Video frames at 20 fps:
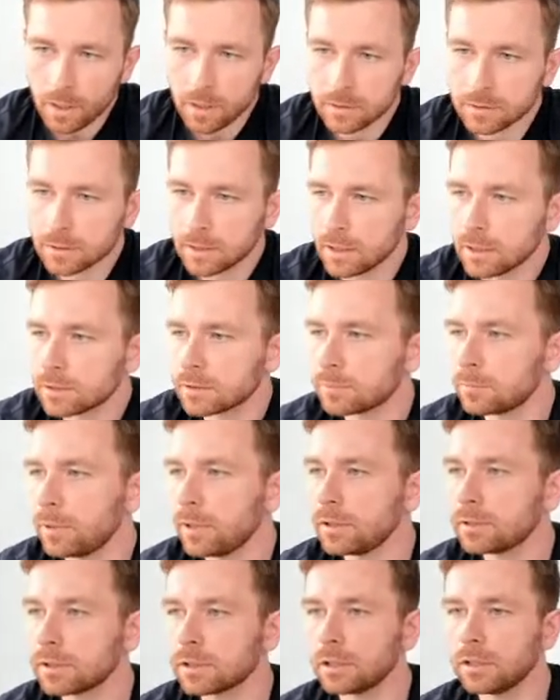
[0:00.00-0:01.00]
That's
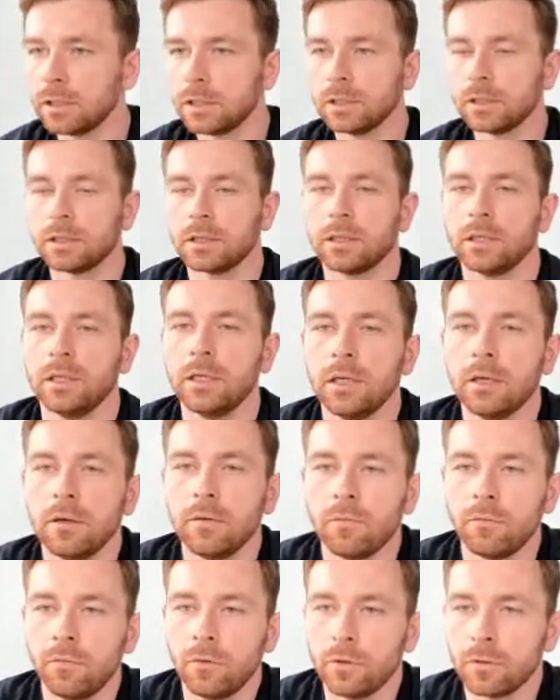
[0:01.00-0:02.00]
basically
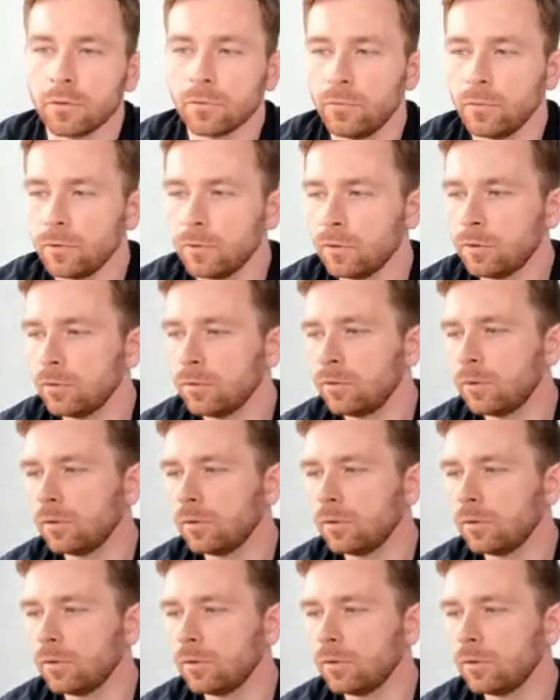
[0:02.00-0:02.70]
the workflow